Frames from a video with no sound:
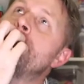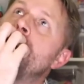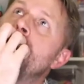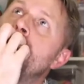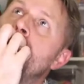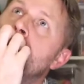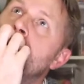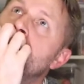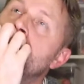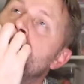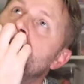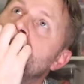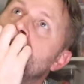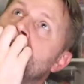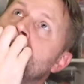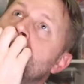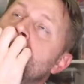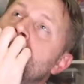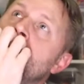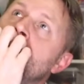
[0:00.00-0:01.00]

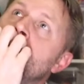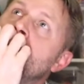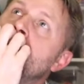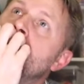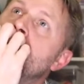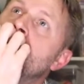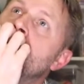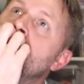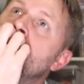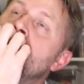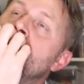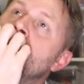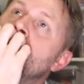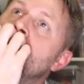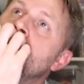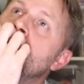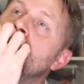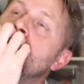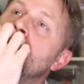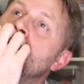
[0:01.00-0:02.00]

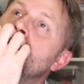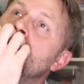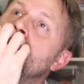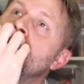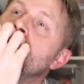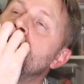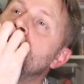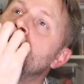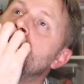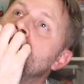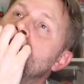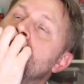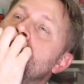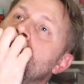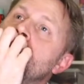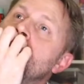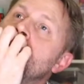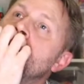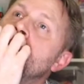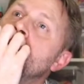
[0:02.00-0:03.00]

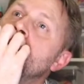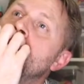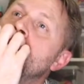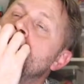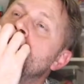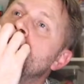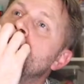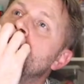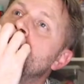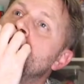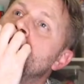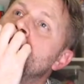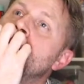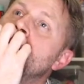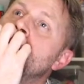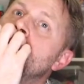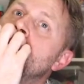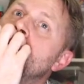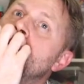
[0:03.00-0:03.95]
No words are spoken by the person on screen.